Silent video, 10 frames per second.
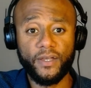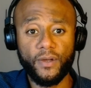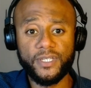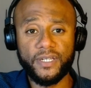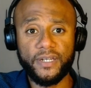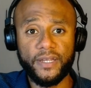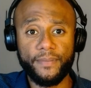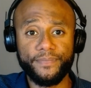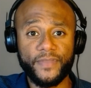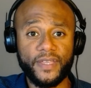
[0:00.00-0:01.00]
ghosting
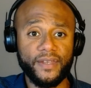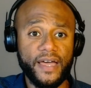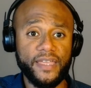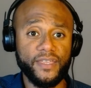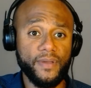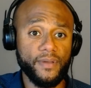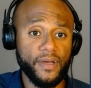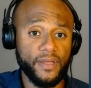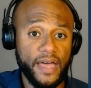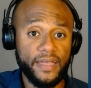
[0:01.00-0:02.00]
them like
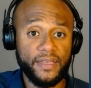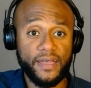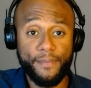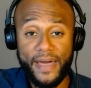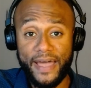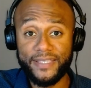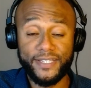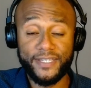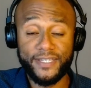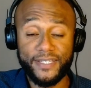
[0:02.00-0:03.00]
a bad
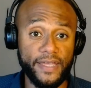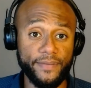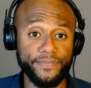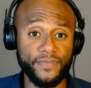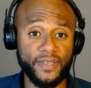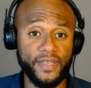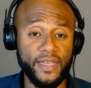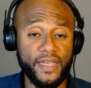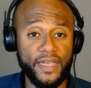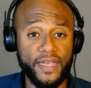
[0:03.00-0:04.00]
Tinder date.
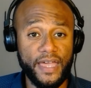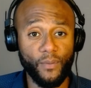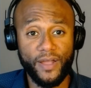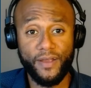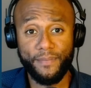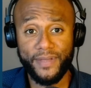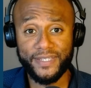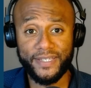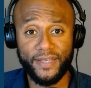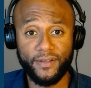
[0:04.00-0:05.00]
And while you're
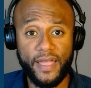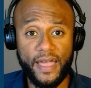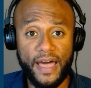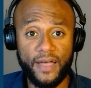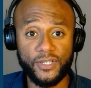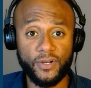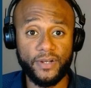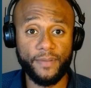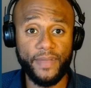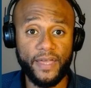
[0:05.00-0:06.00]
busy under a house or
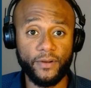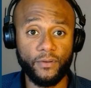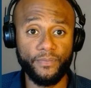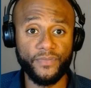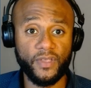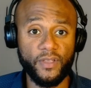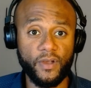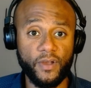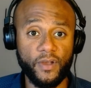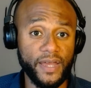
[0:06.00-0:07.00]
in a panel, your
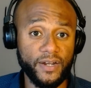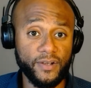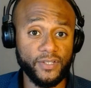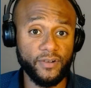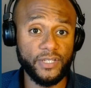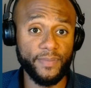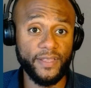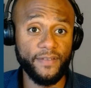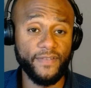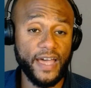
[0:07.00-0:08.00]
competitors are
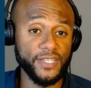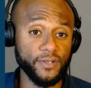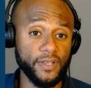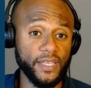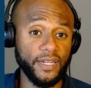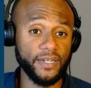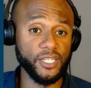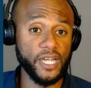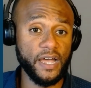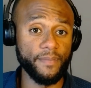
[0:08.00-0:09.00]
responding faster and getting the
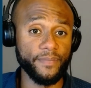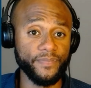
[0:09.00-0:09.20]
job.